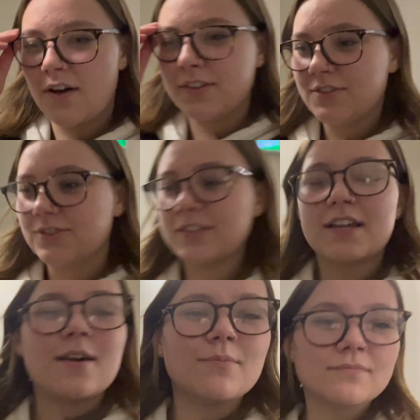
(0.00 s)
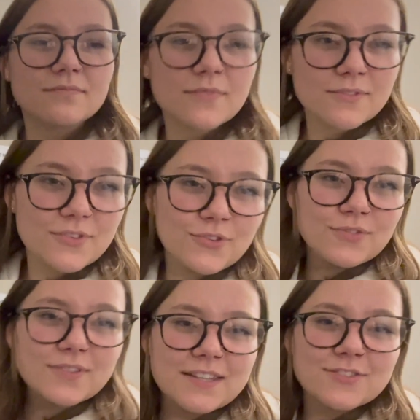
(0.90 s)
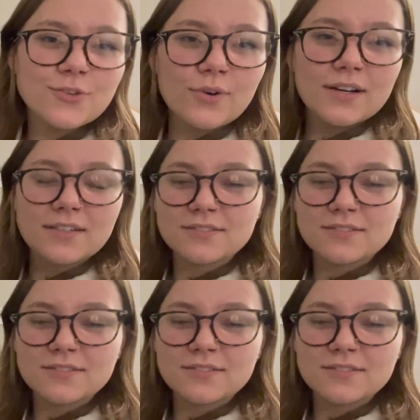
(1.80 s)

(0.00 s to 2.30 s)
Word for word: I'll usually come to this door